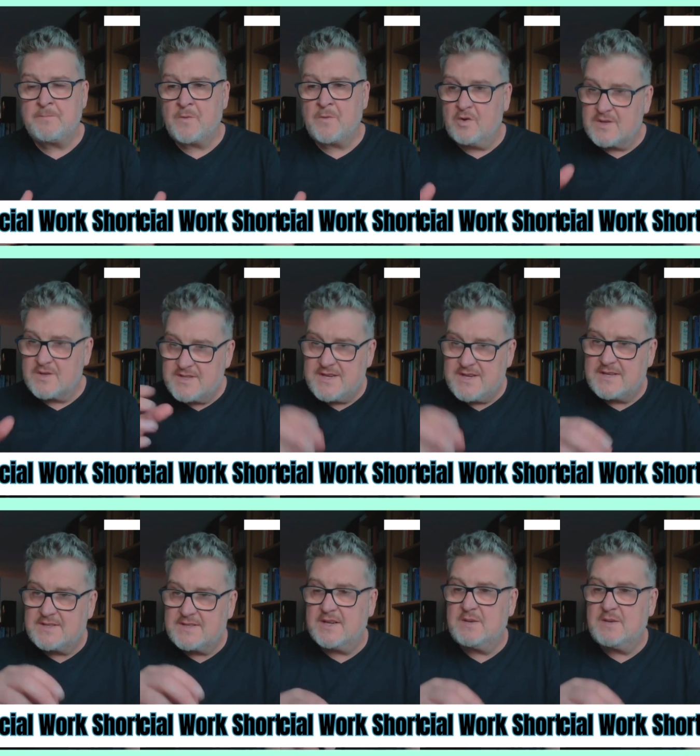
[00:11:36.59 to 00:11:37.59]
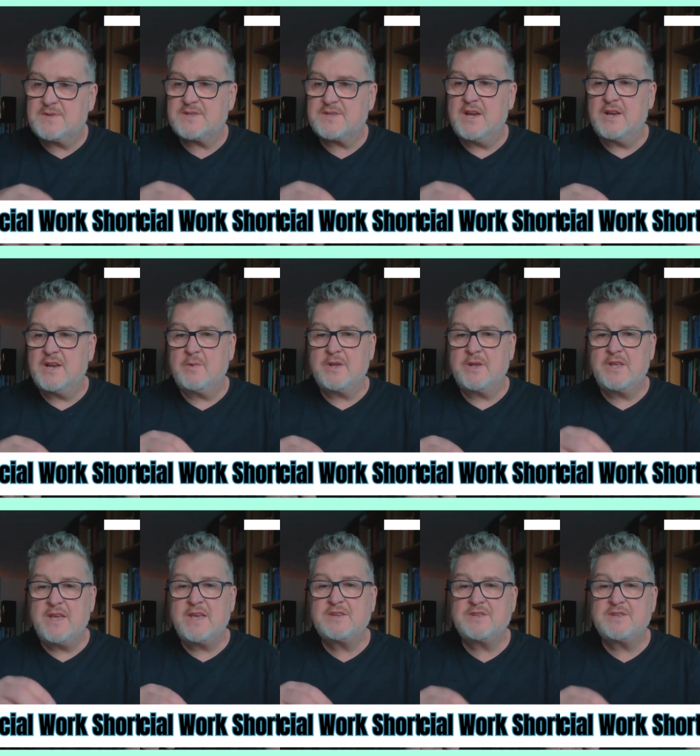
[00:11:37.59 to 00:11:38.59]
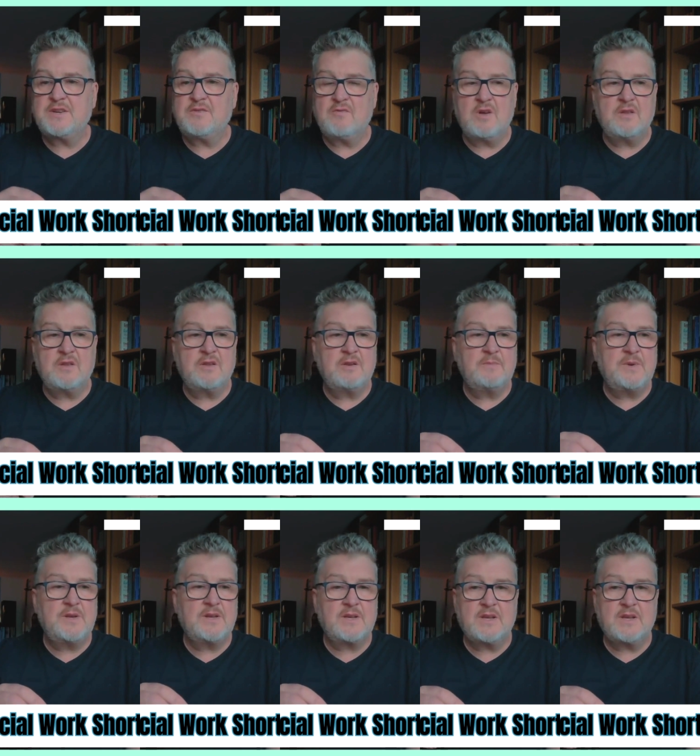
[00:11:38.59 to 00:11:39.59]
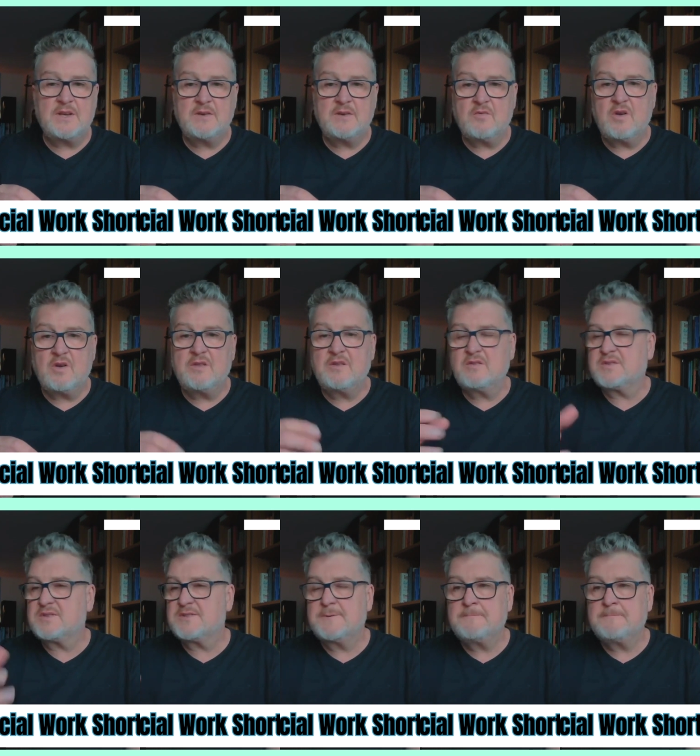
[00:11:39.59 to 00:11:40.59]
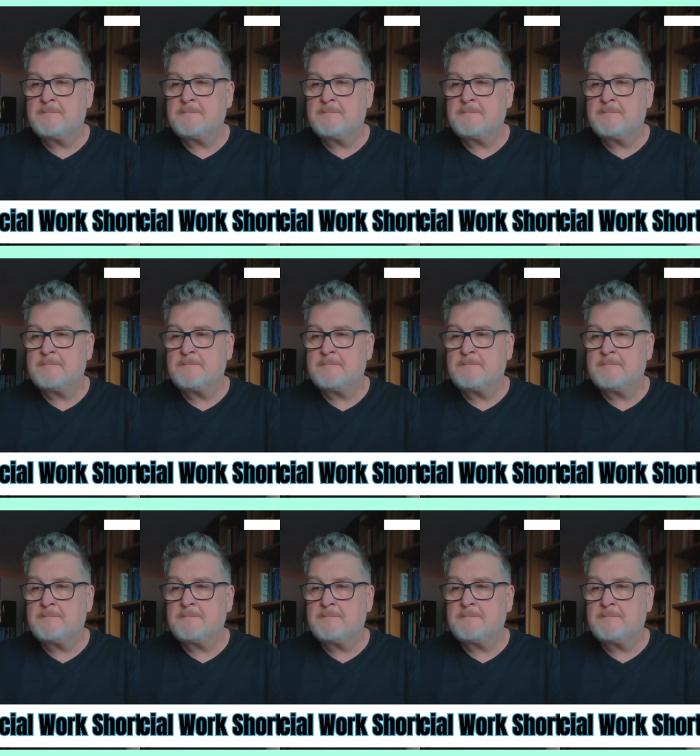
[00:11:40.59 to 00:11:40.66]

Got to set time aside to engage in it rather than it being rather than us